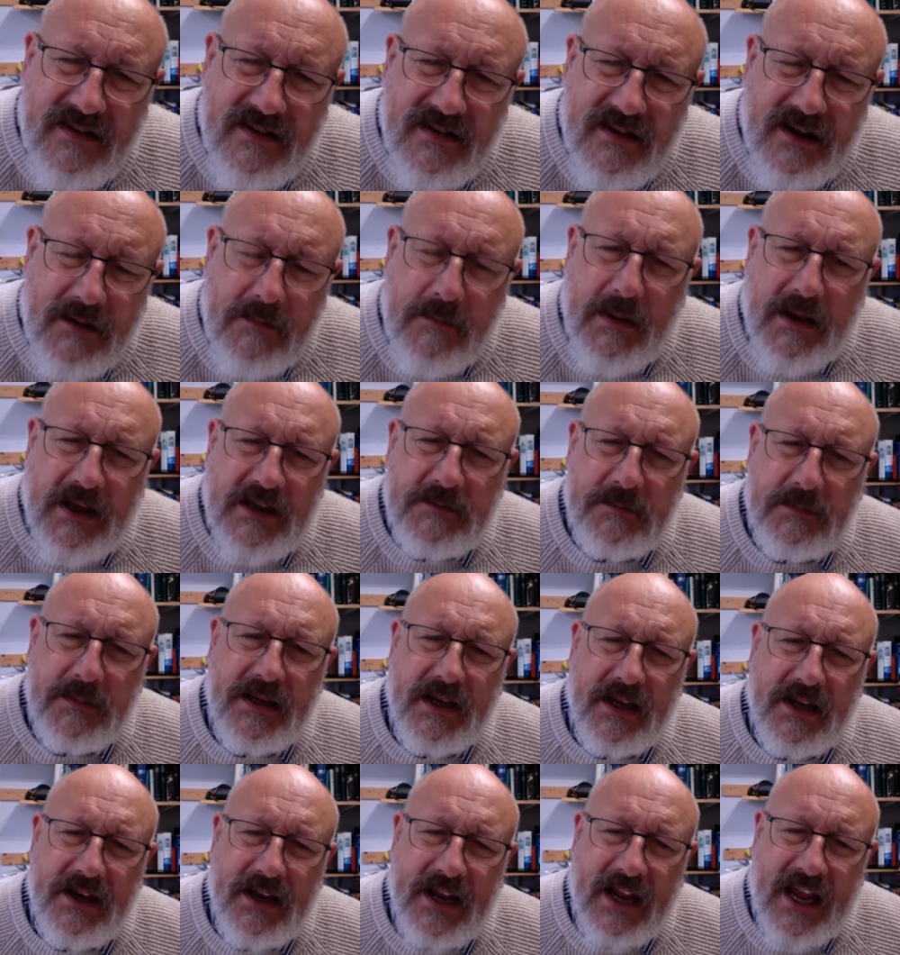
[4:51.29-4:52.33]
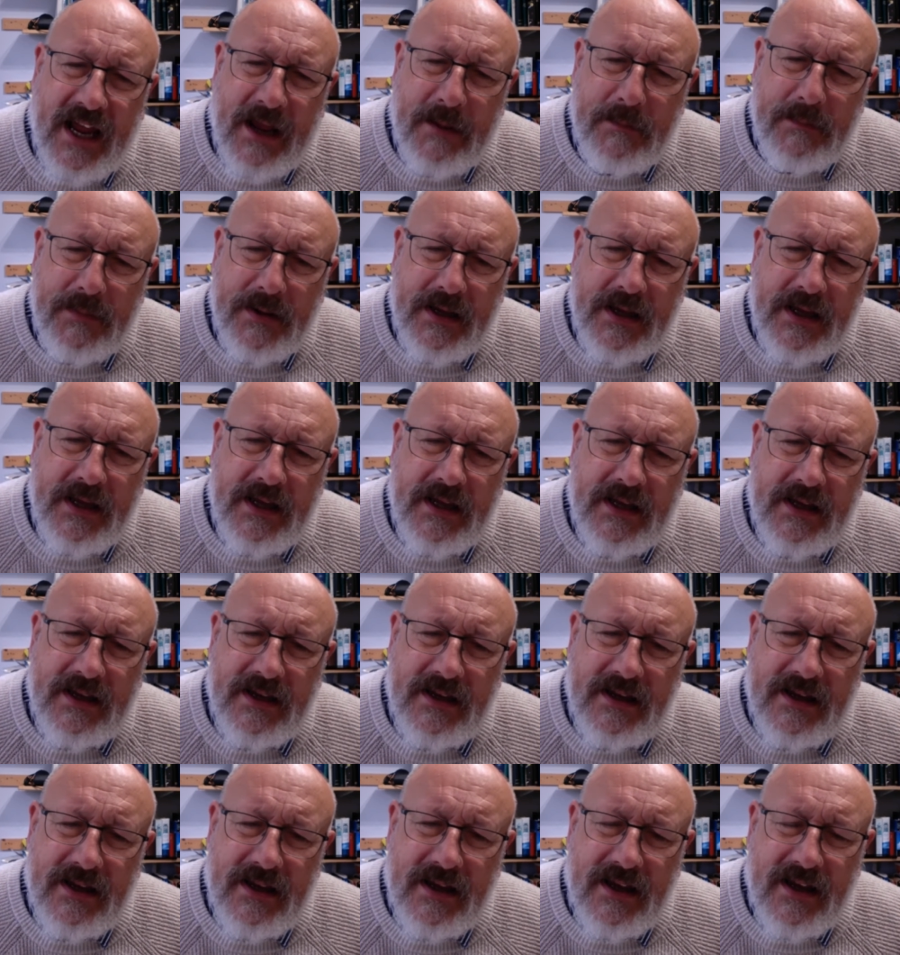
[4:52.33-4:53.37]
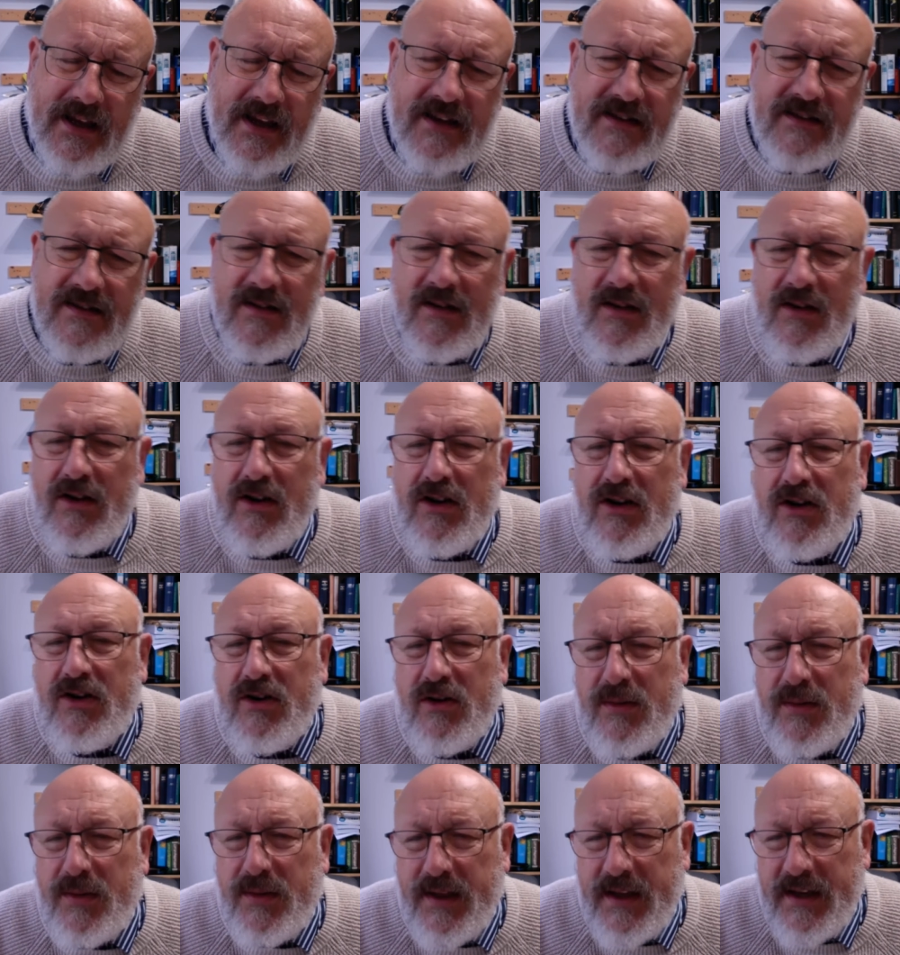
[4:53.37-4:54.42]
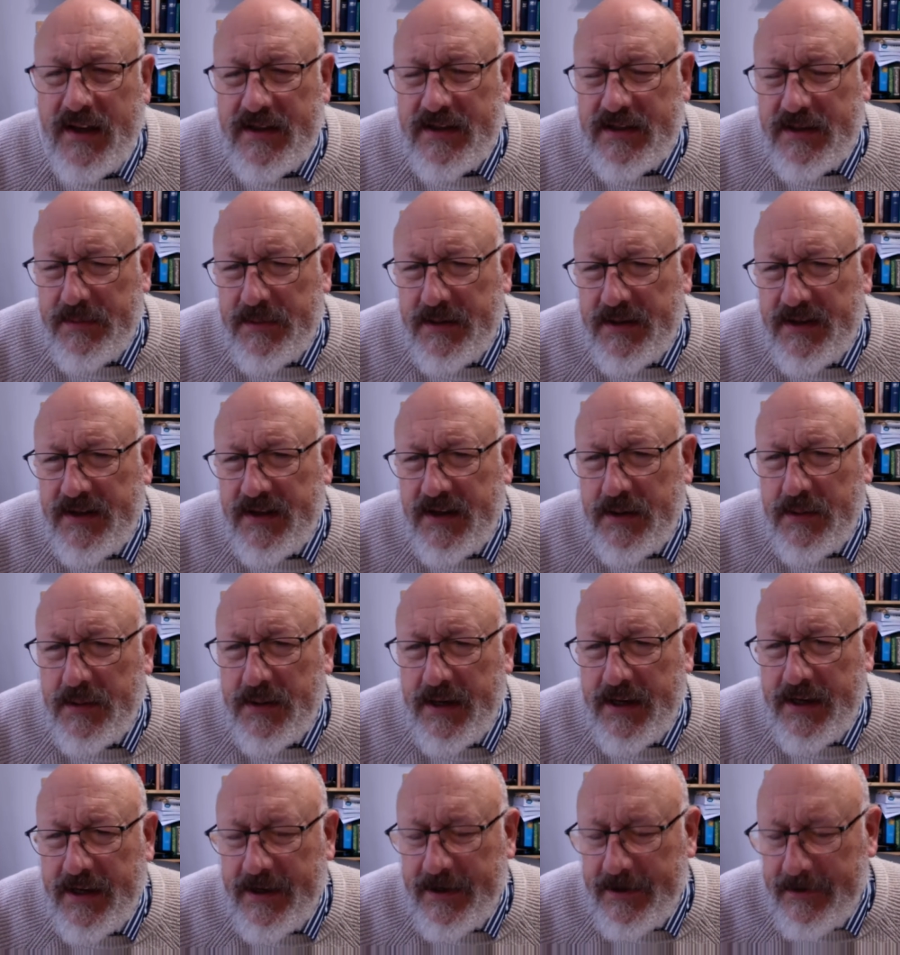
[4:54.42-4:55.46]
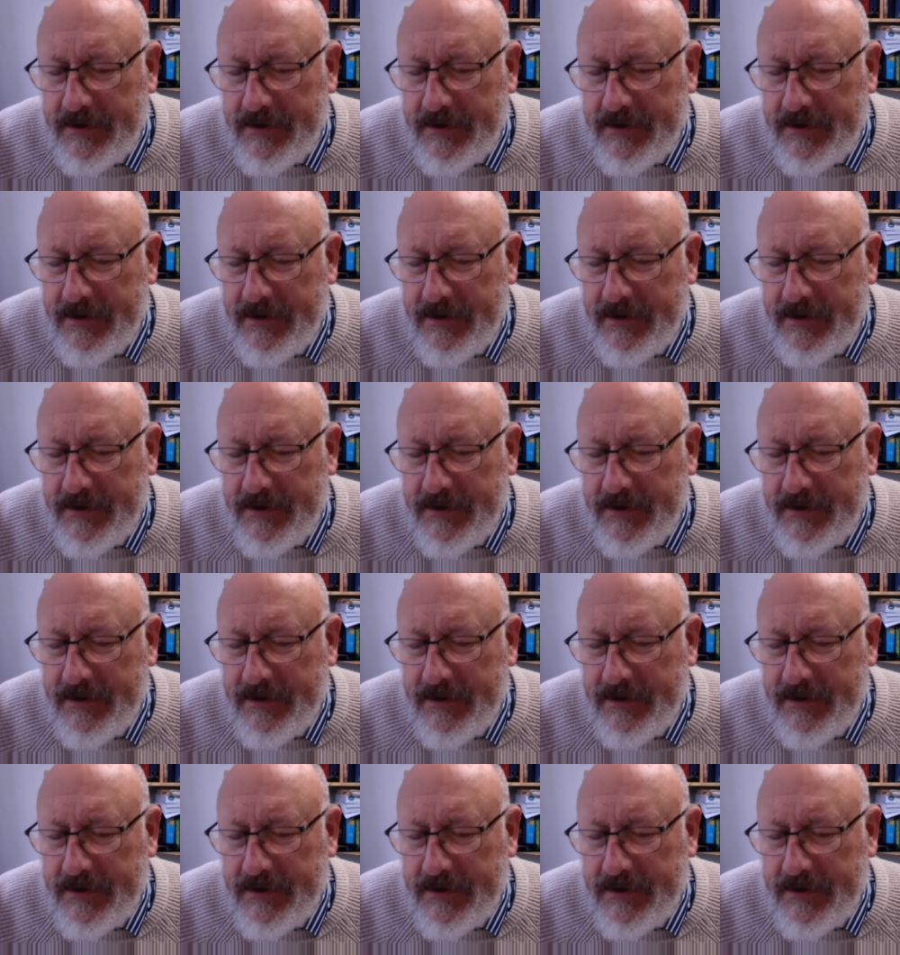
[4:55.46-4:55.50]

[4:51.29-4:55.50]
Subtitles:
It makes me unhappy. It's not a good thing to be doing.